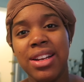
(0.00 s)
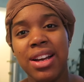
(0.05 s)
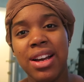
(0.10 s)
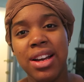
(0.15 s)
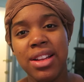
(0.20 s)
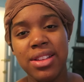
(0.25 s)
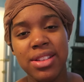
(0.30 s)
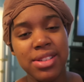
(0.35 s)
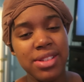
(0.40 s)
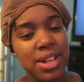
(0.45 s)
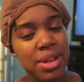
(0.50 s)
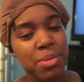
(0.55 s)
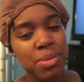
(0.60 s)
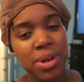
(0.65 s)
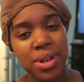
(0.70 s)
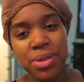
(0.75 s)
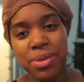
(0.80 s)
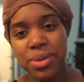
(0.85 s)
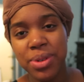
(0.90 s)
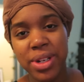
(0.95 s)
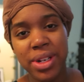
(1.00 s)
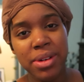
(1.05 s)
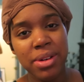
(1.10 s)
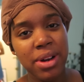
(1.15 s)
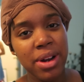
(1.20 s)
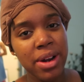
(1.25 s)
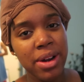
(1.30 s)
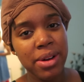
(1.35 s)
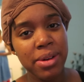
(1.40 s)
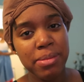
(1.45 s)
Uh, the same one who did
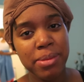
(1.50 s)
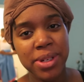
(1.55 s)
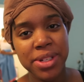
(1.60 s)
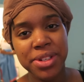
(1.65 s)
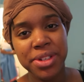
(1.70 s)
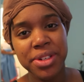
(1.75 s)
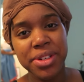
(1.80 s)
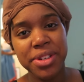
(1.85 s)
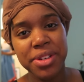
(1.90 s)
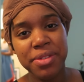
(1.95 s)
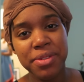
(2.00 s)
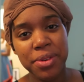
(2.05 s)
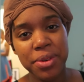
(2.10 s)
our maternity